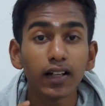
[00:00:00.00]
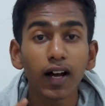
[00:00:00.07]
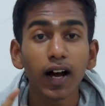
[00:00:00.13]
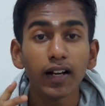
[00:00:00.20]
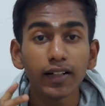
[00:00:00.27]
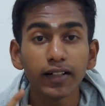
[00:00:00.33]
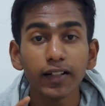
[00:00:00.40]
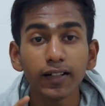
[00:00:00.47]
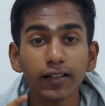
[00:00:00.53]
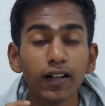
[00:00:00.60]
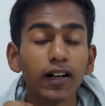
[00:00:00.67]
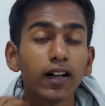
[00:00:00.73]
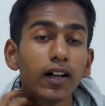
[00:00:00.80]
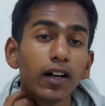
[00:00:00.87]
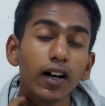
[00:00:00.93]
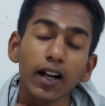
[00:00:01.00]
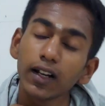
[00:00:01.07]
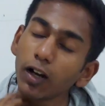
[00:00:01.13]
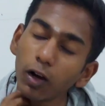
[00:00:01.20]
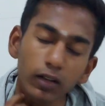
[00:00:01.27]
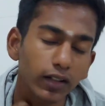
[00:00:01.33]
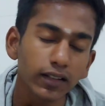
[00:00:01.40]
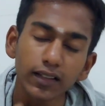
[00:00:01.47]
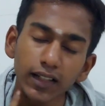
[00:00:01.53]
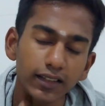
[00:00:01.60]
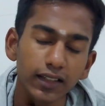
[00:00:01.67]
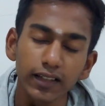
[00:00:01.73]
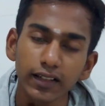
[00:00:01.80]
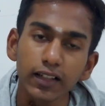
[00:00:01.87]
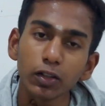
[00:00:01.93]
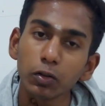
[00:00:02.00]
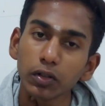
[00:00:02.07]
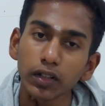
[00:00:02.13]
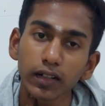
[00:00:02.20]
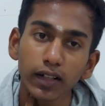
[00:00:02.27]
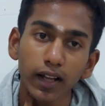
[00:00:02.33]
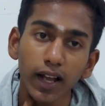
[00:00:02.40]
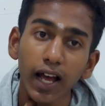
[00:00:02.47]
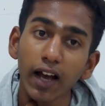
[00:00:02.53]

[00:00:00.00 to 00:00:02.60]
not until you can